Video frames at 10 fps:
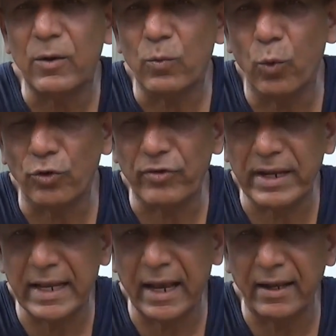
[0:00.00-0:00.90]

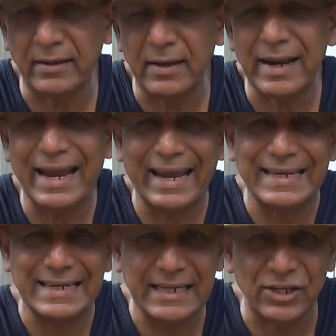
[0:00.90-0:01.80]
watering can,
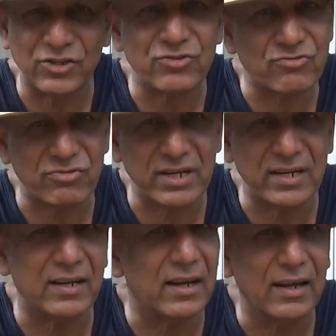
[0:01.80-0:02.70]
and each
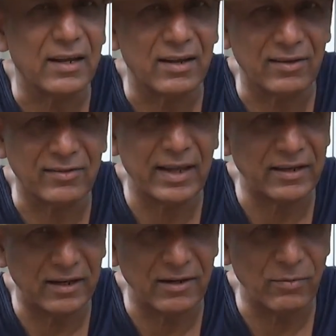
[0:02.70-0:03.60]
tree is then
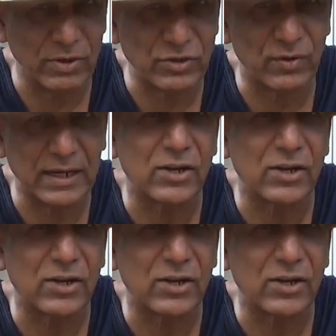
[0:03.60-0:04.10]
individually